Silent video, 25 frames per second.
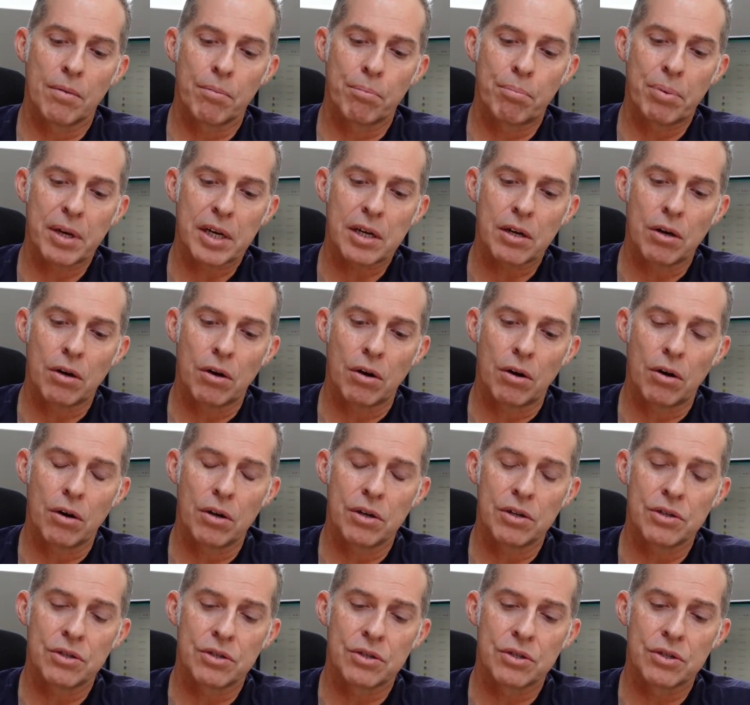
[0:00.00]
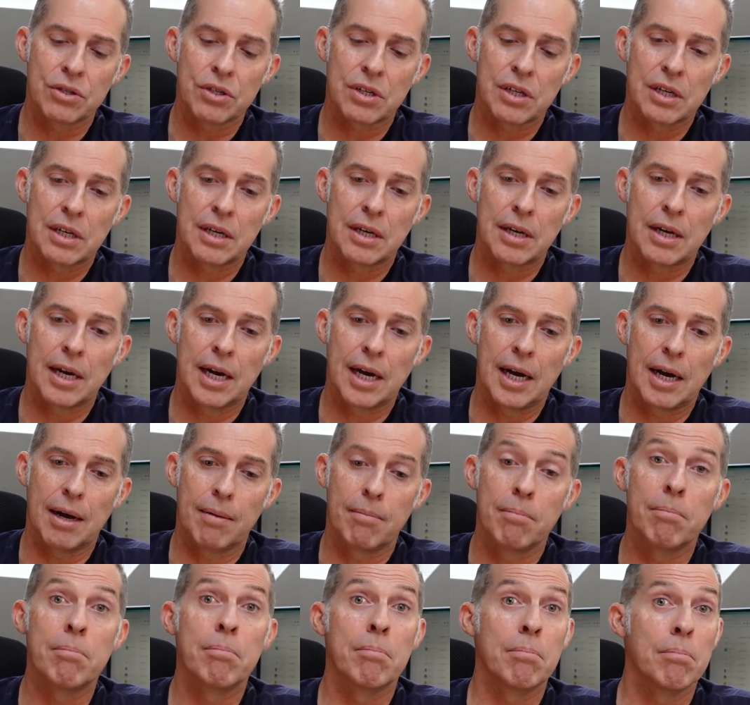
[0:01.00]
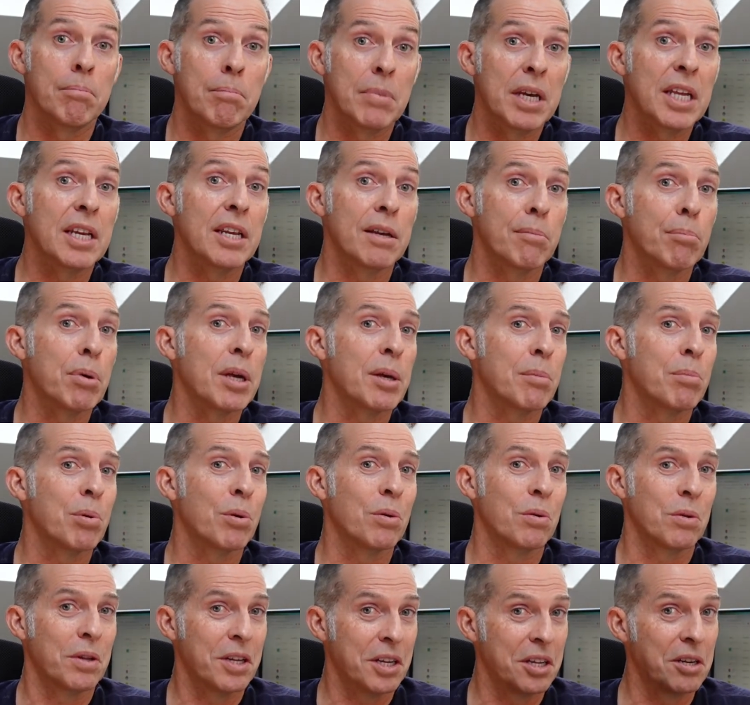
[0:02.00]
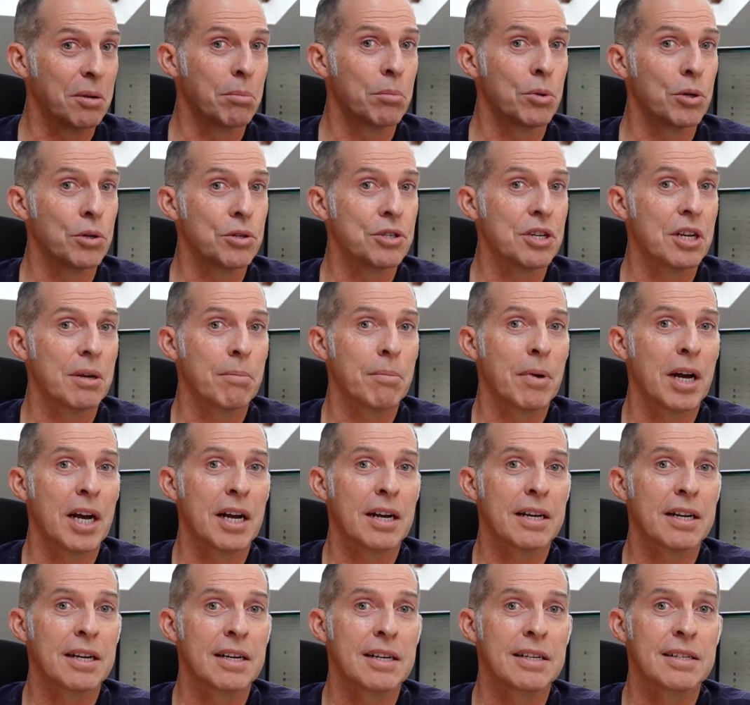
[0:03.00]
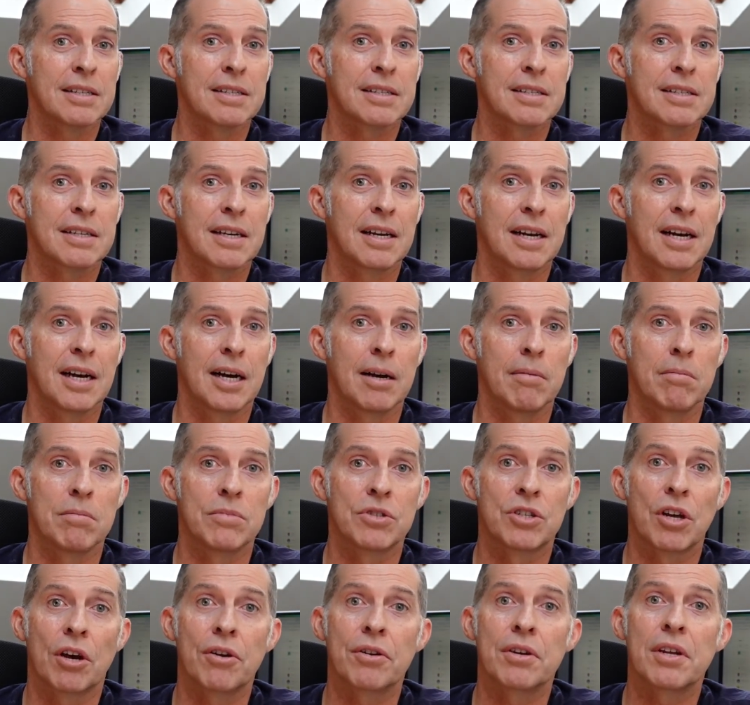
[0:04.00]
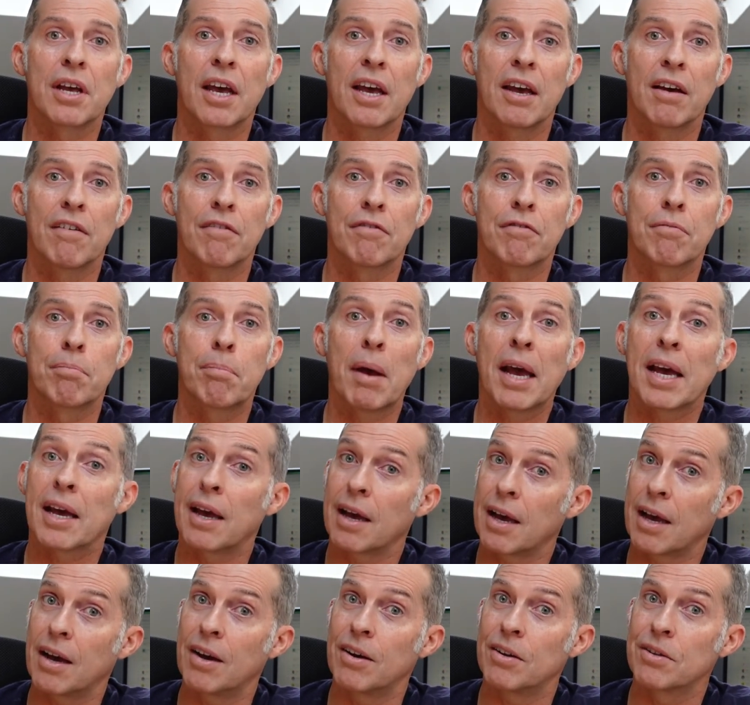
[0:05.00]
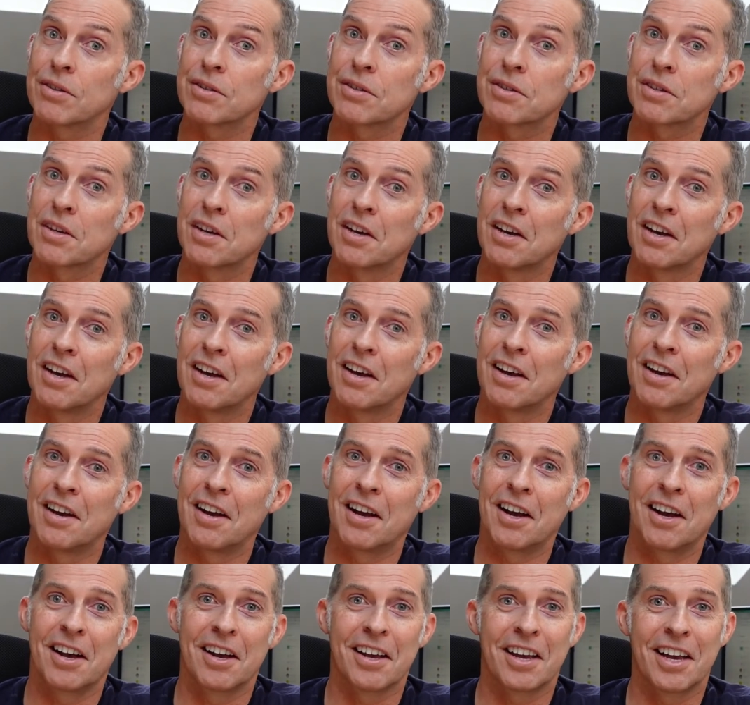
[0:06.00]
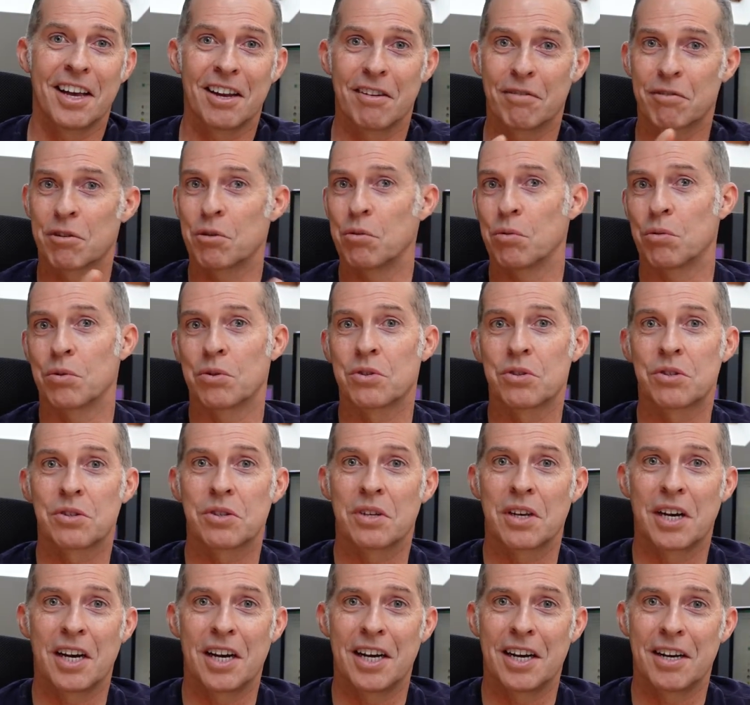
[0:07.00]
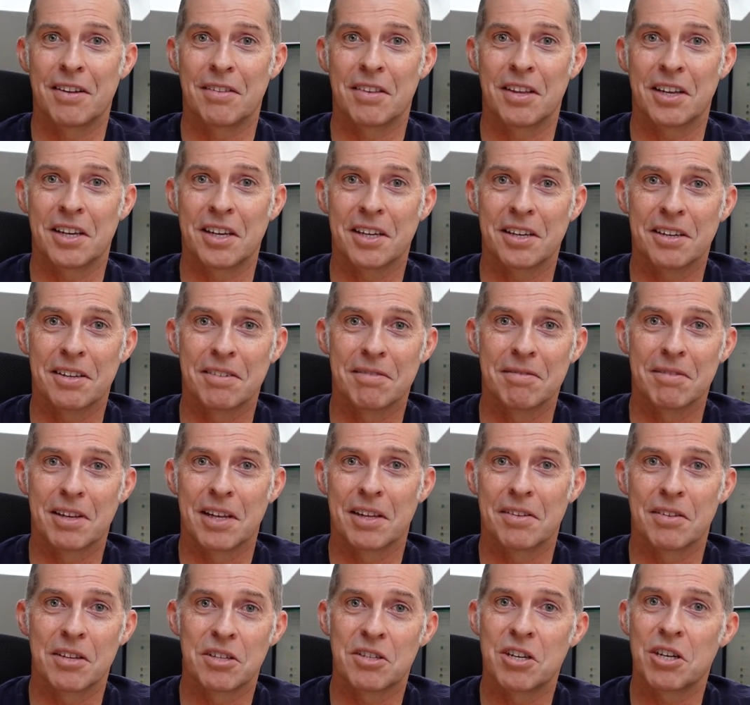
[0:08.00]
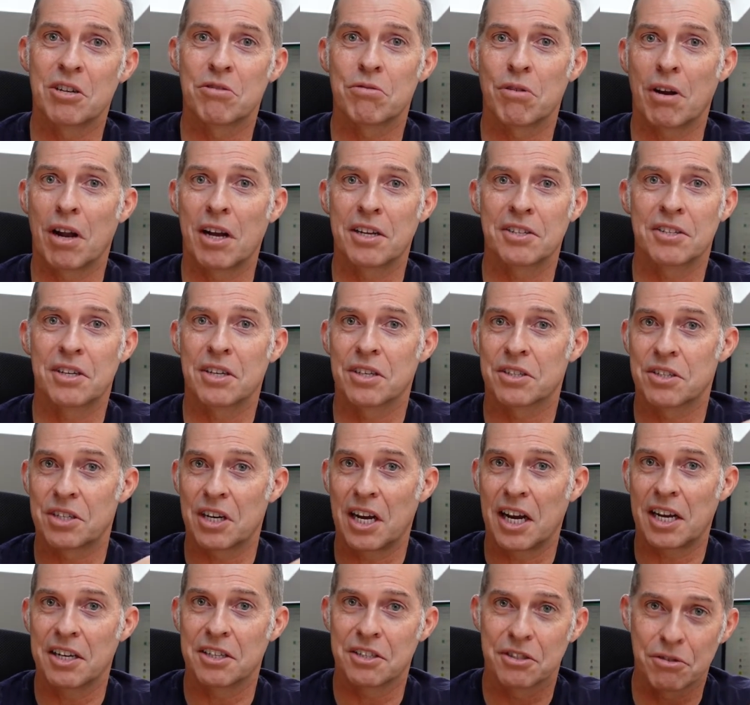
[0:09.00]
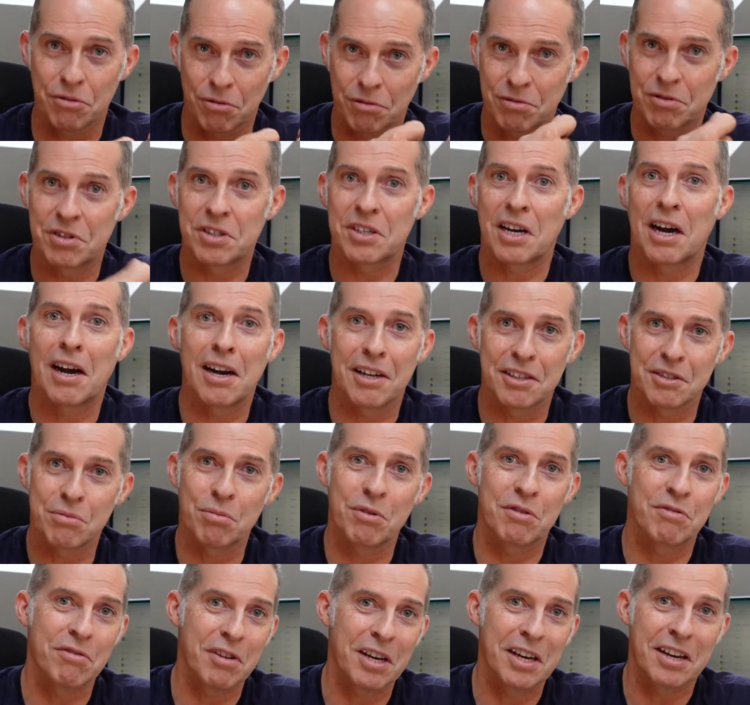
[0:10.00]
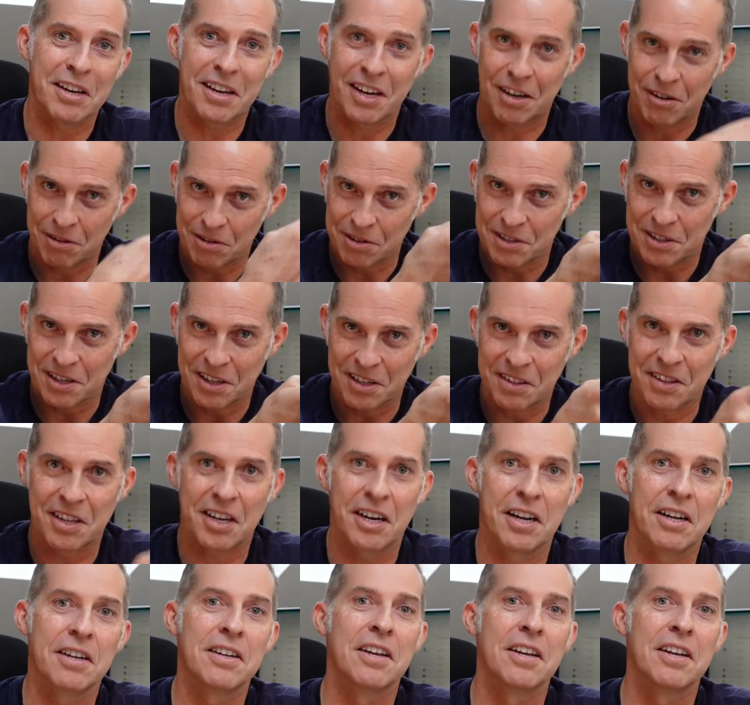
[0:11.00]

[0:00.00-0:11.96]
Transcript: because many people in emerging markets don't have bank accounts, and of course the centralized exchange sort of starts with fiat currency and then